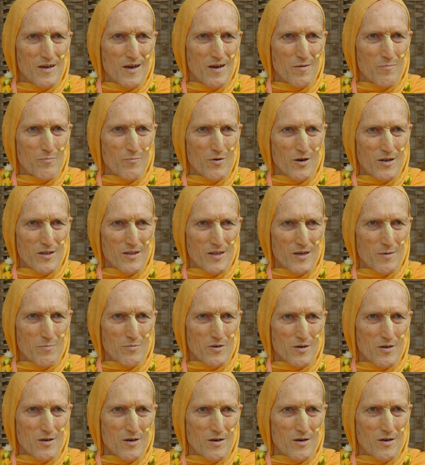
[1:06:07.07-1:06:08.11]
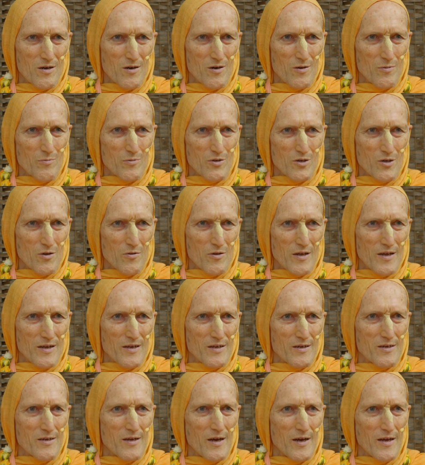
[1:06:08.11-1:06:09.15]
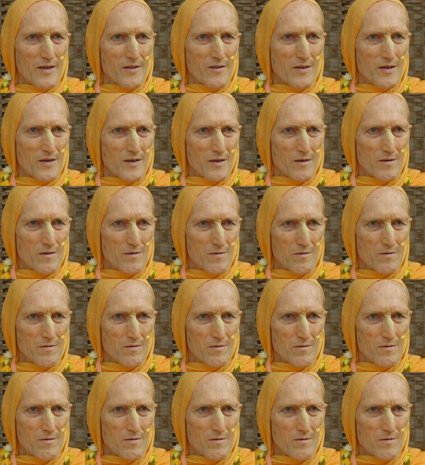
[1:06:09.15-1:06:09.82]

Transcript: and bring them to her home so they could die there.